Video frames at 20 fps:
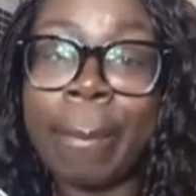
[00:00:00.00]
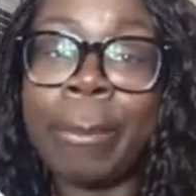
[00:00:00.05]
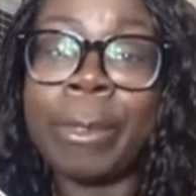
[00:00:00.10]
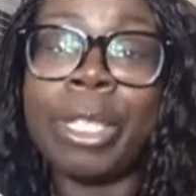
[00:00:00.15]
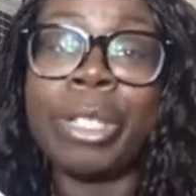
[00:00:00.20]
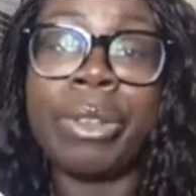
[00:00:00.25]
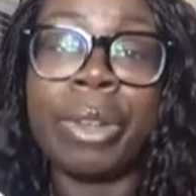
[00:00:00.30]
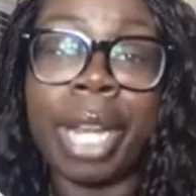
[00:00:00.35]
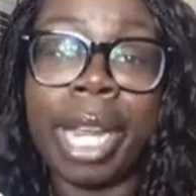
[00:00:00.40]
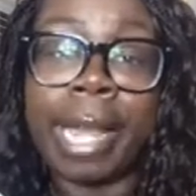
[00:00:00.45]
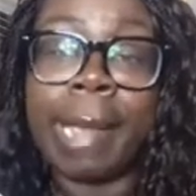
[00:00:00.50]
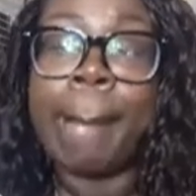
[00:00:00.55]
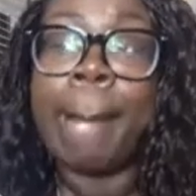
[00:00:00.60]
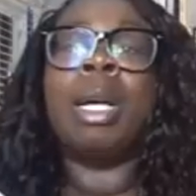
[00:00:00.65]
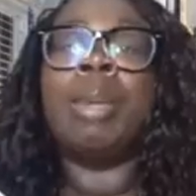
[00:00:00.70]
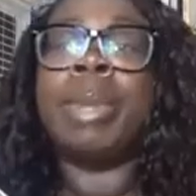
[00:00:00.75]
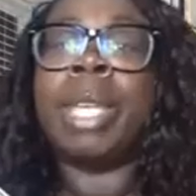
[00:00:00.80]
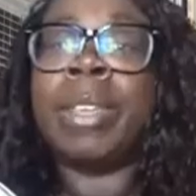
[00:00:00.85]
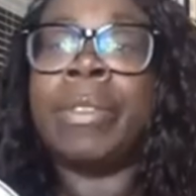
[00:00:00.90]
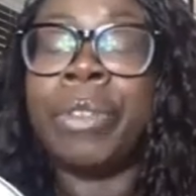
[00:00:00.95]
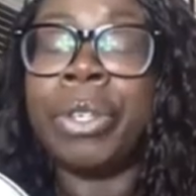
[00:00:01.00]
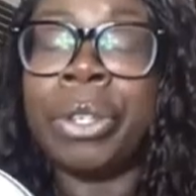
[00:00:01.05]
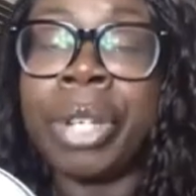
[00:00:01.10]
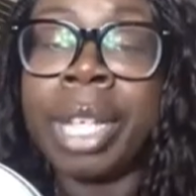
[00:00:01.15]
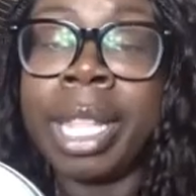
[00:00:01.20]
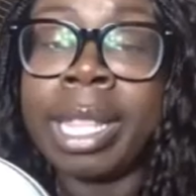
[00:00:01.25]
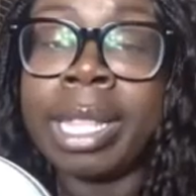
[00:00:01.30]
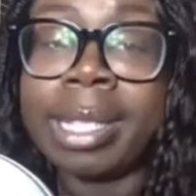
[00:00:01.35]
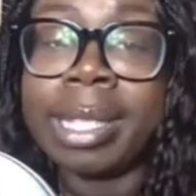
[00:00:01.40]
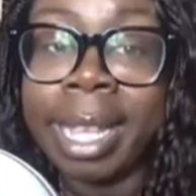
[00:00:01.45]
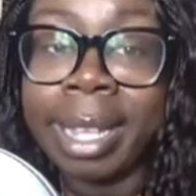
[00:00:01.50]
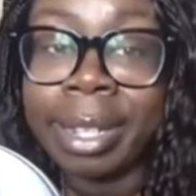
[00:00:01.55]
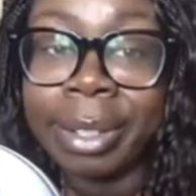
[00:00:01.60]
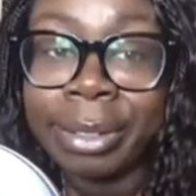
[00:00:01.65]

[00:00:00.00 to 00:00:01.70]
was great. If you're in the St.